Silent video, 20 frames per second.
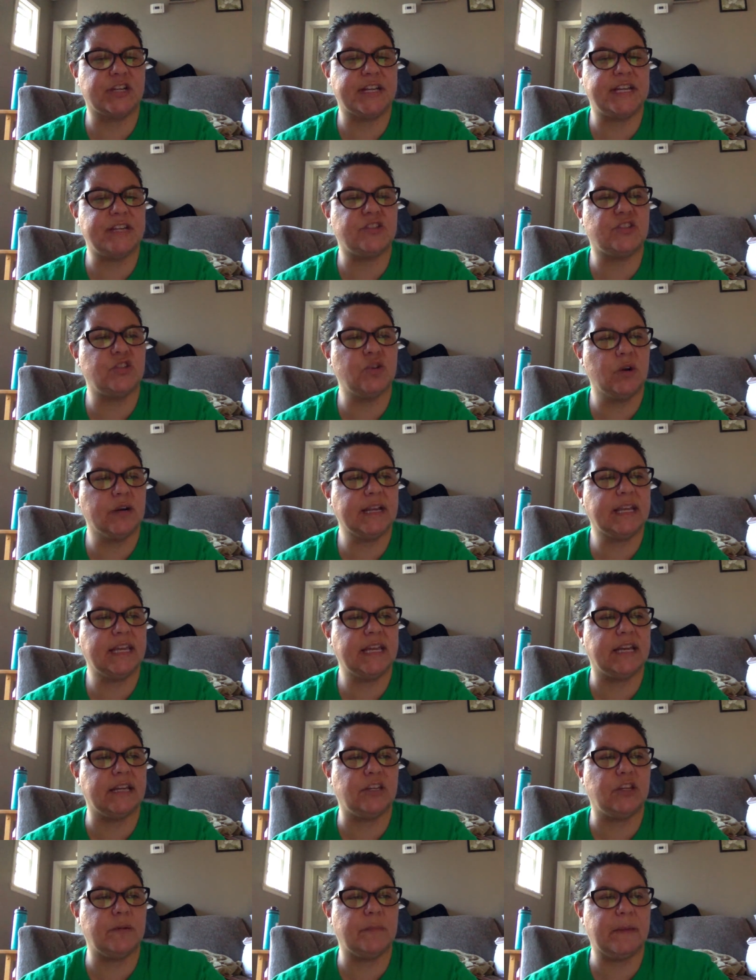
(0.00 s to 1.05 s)
He's your
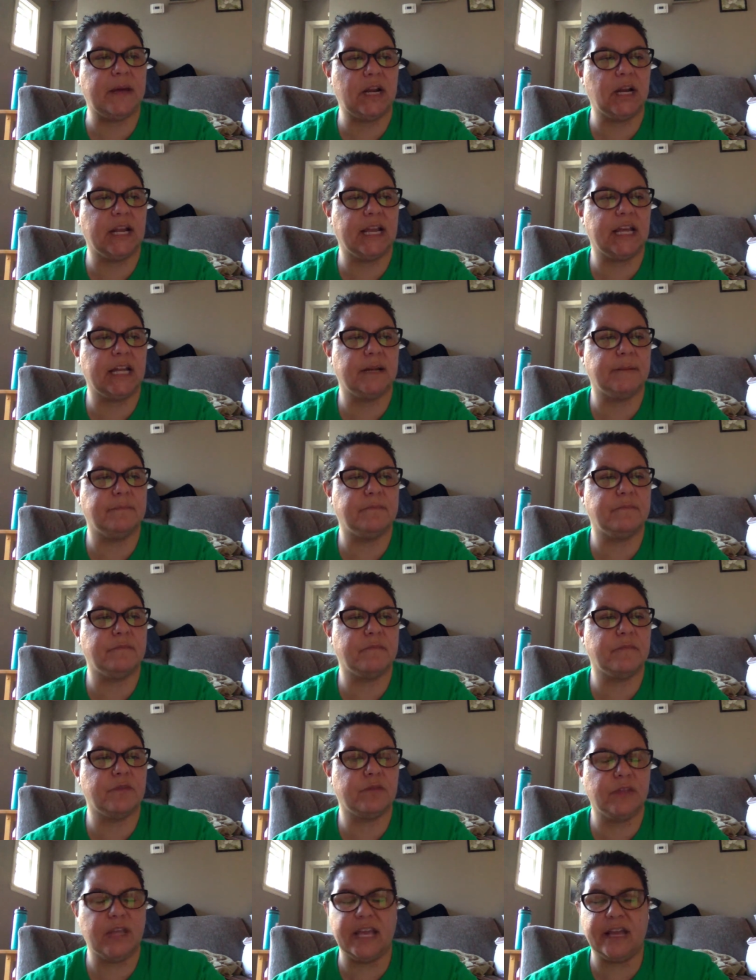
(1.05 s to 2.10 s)
kid. You better get him
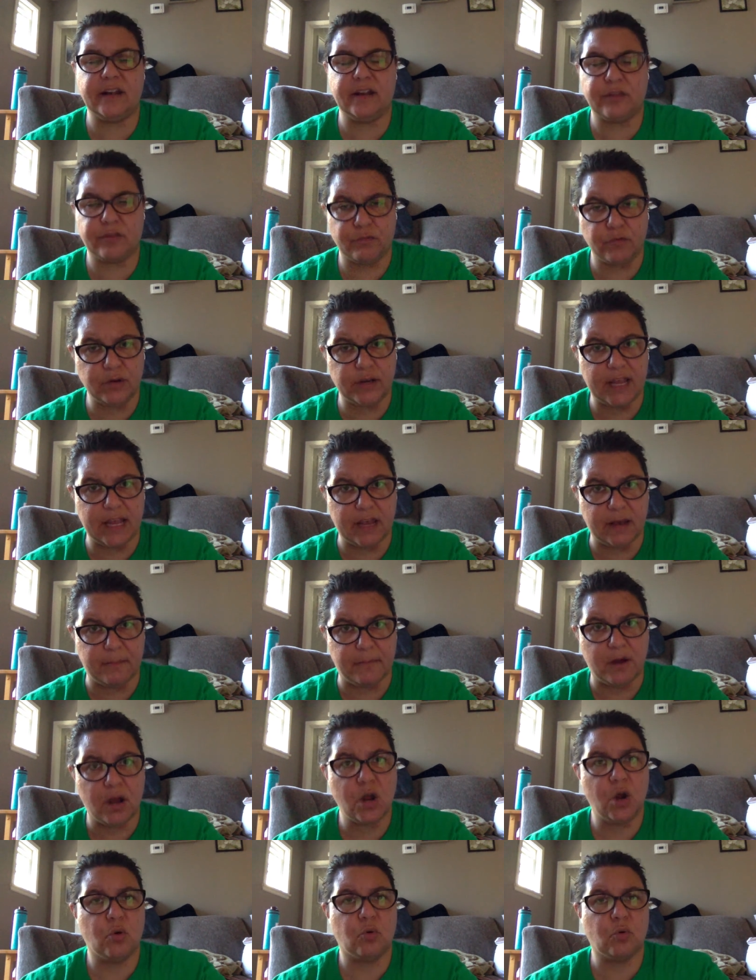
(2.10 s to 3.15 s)
get through to him